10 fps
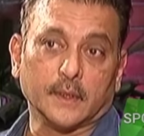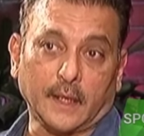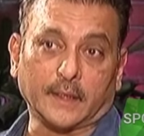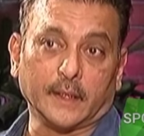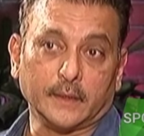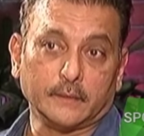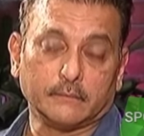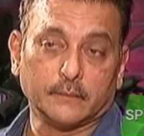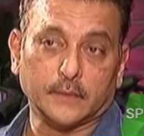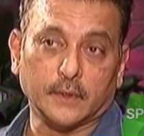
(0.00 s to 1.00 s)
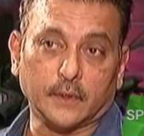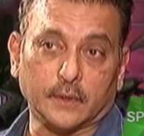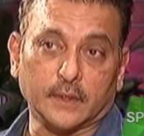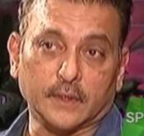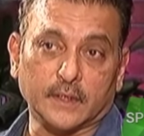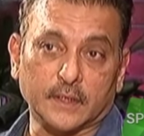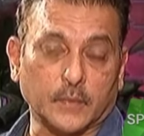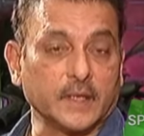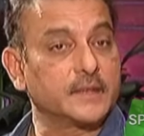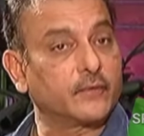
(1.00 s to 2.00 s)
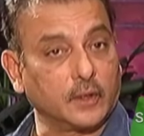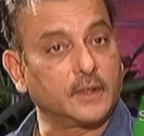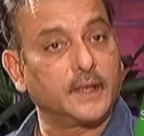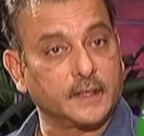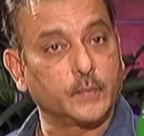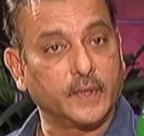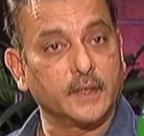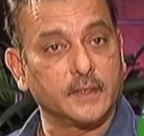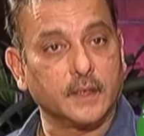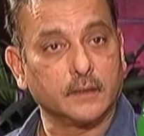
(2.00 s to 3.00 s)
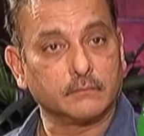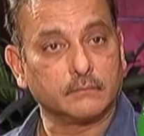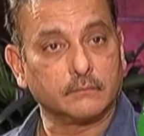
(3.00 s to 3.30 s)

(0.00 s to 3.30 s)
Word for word: Luckily, you know, the, these players have got the experience now.